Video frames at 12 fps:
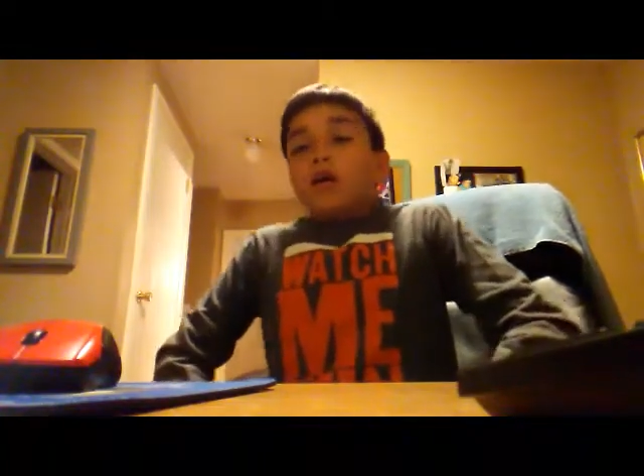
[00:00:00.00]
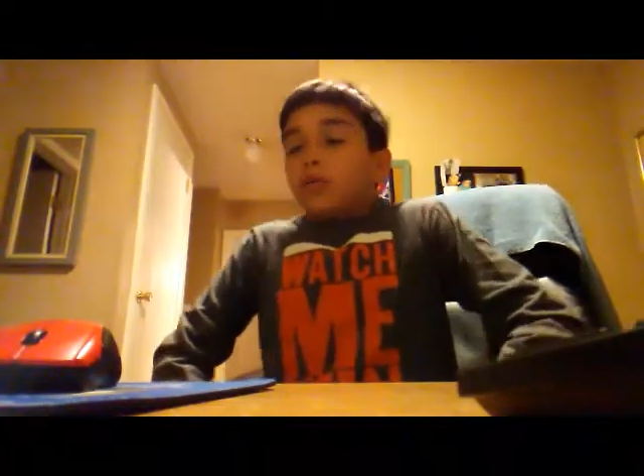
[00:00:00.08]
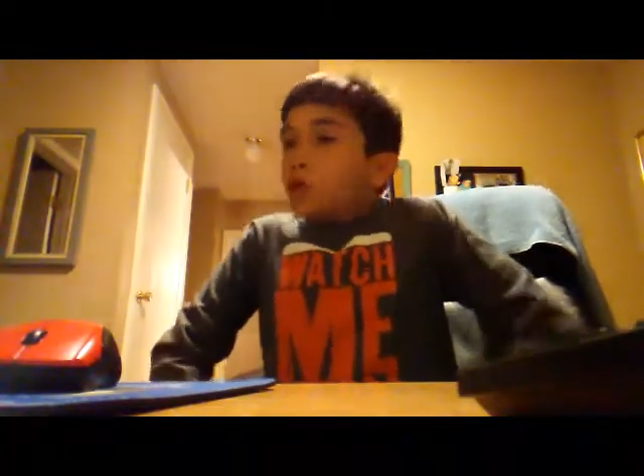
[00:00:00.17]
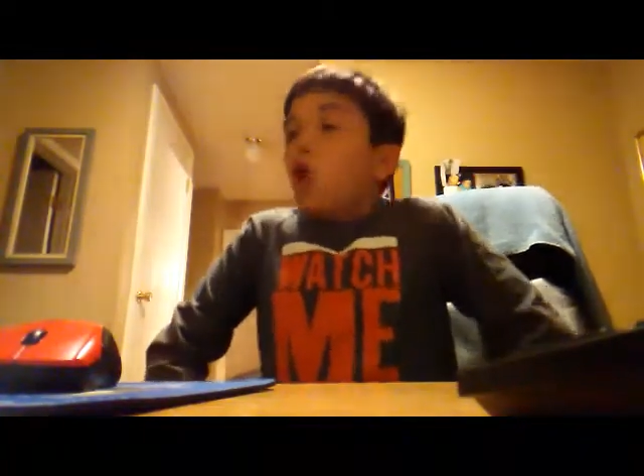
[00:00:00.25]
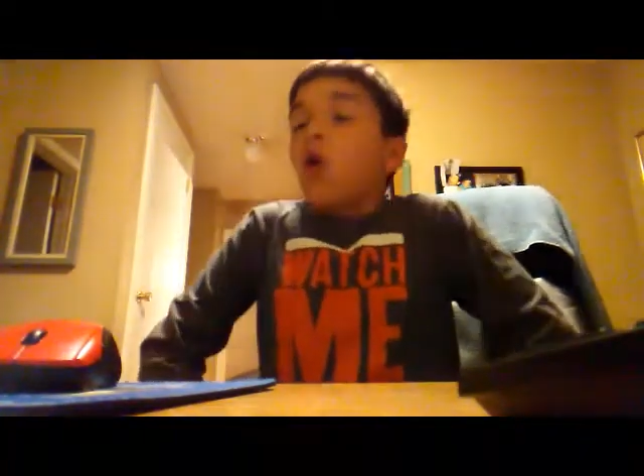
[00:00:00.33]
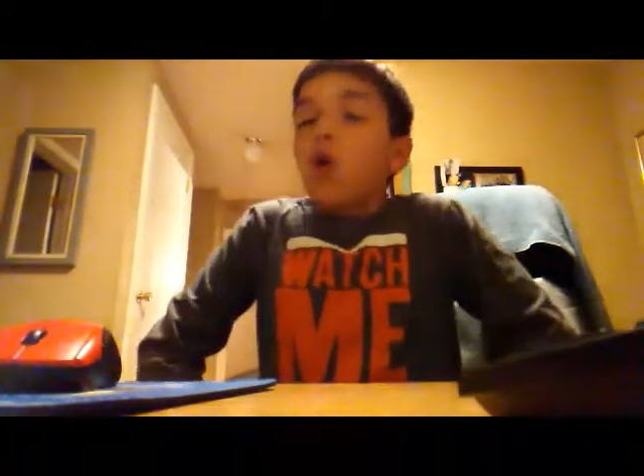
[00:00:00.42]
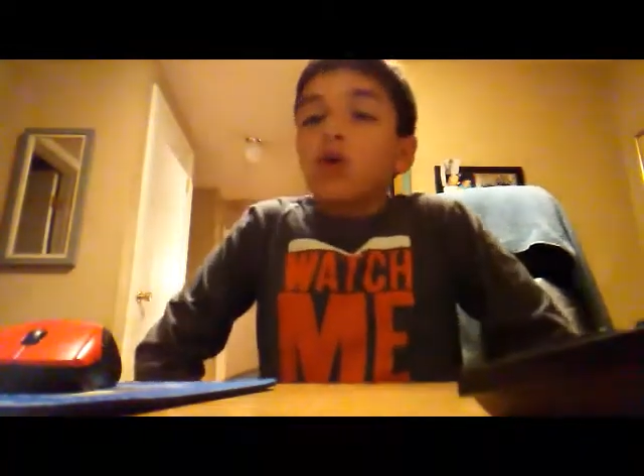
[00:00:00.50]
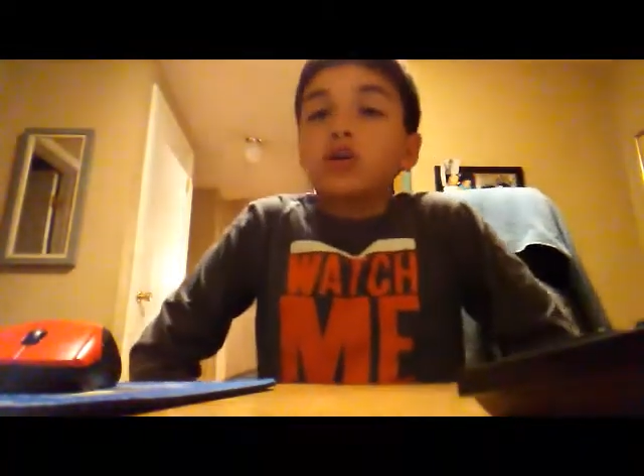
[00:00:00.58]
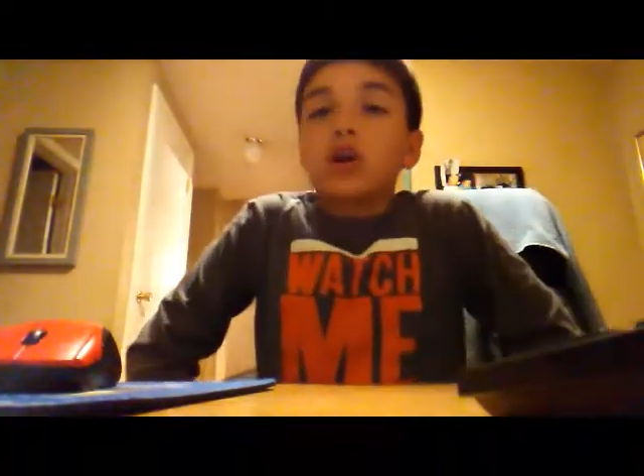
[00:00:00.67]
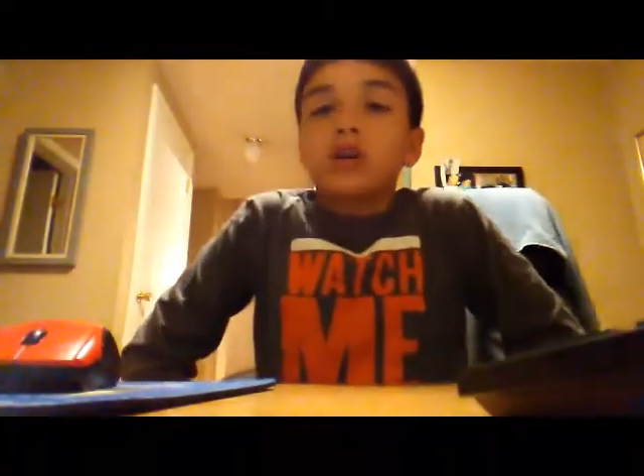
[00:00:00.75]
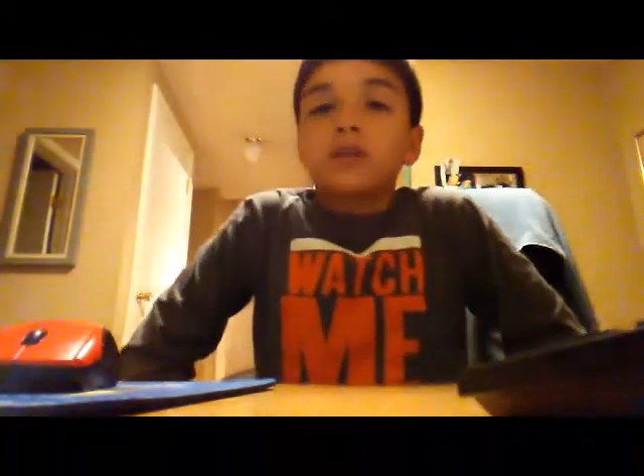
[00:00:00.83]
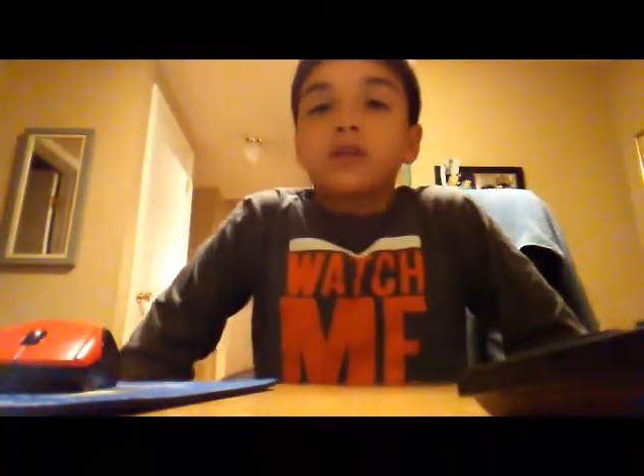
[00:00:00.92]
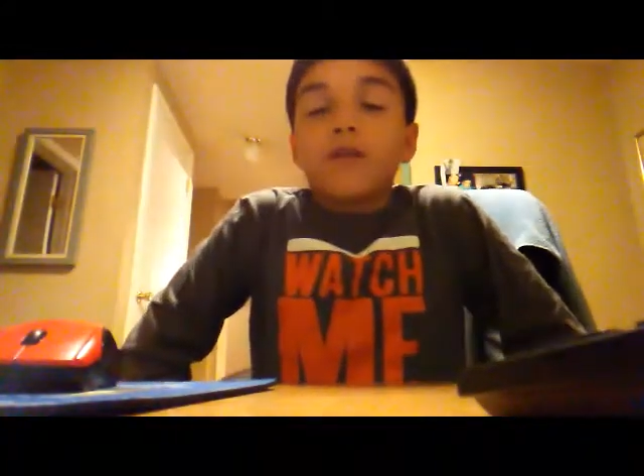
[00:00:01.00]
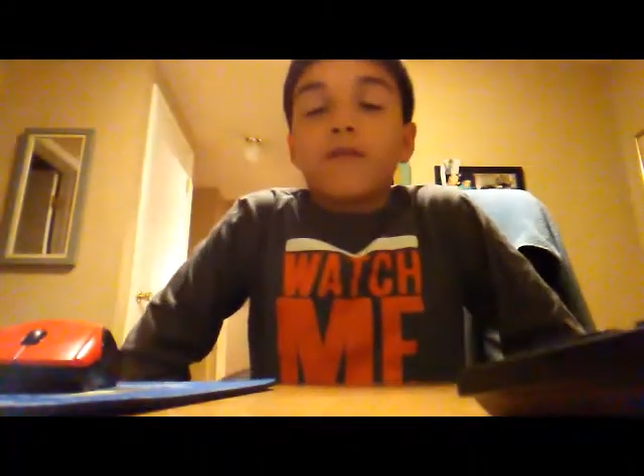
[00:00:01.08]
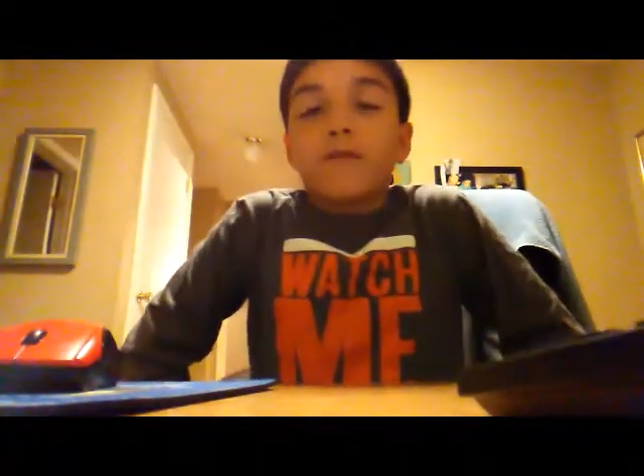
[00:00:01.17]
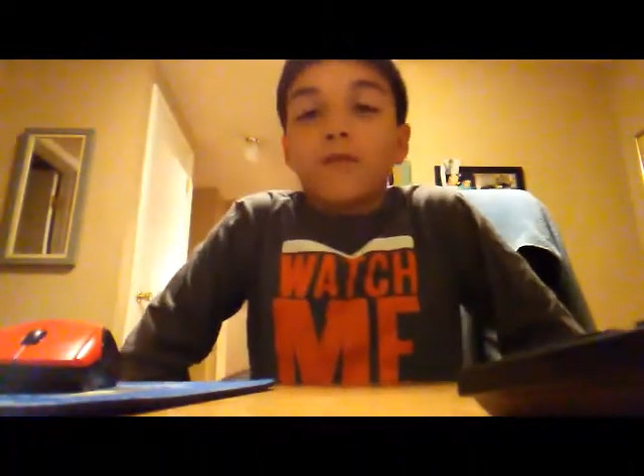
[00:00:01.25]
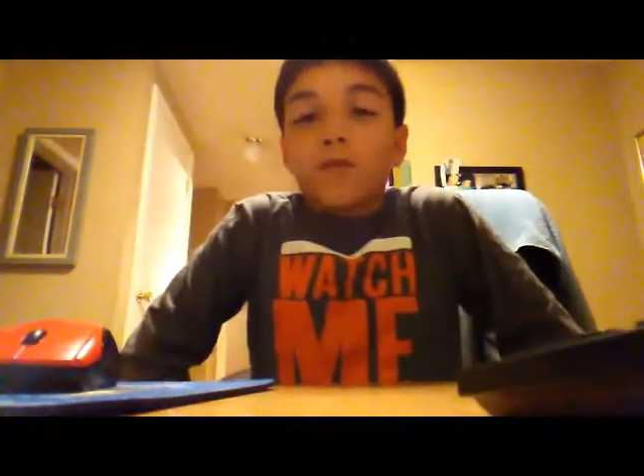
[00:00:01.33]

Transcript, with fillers: It was cold on